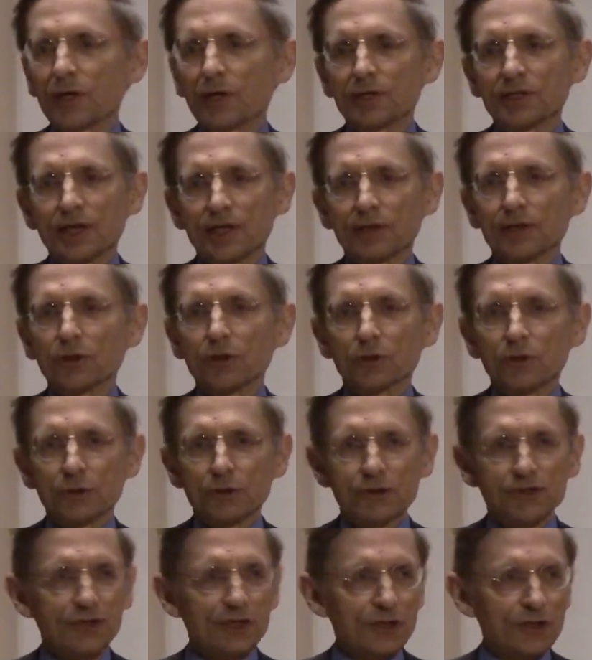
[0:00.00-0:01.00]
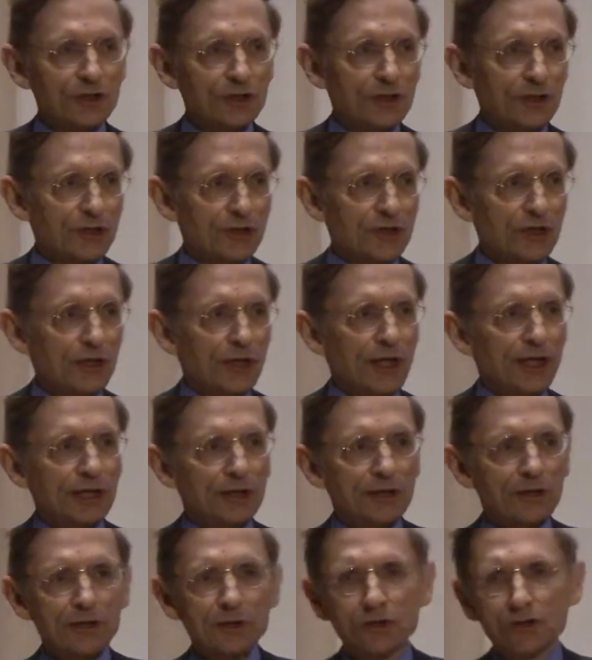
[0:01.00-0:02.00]
technical assistance,
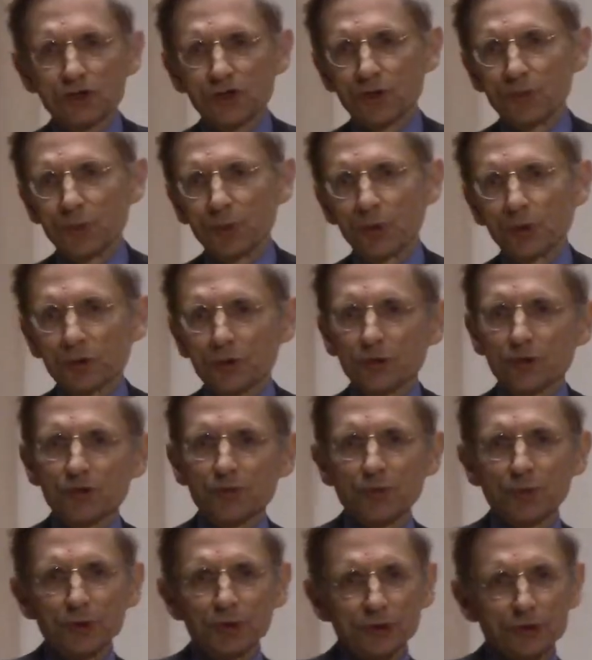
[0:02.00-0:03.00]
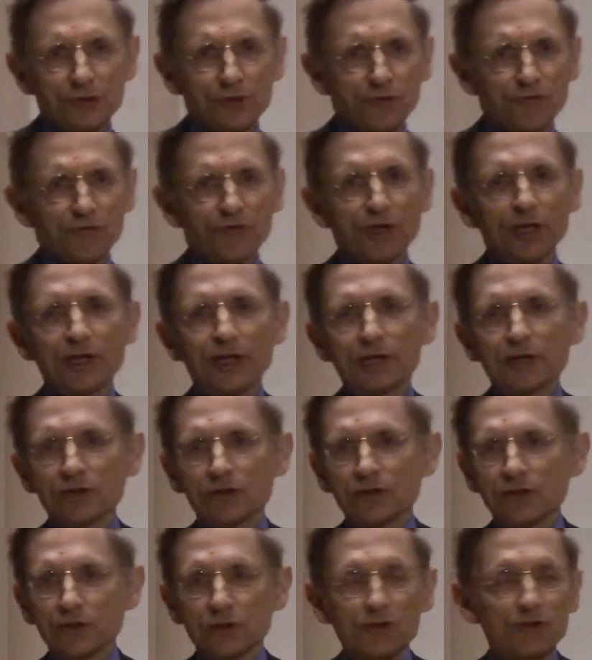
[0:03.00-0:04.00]
doctrines, the builders build, the
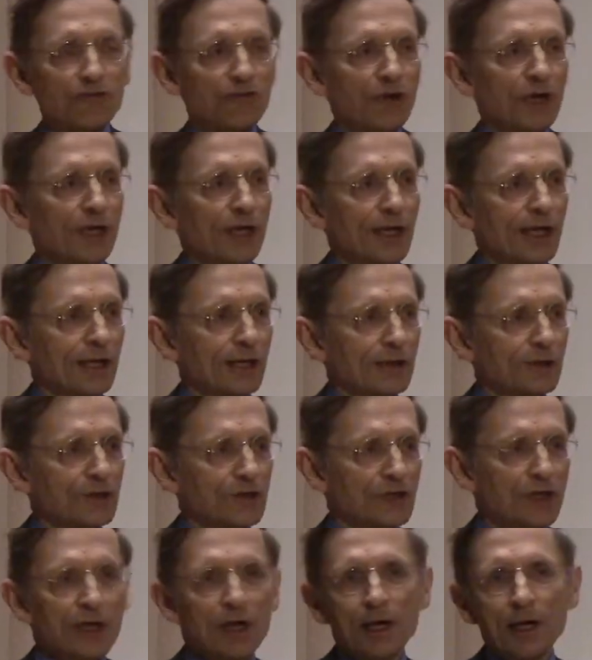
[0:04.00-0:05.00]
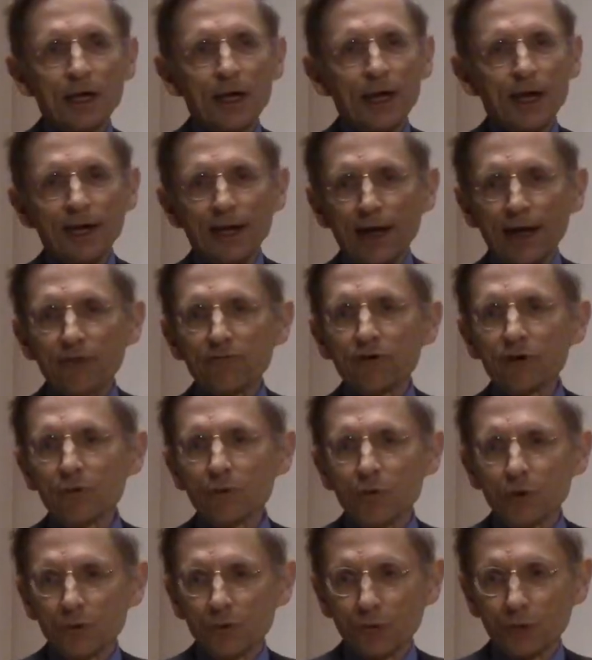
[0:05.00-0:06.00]
financiers finance, and everyone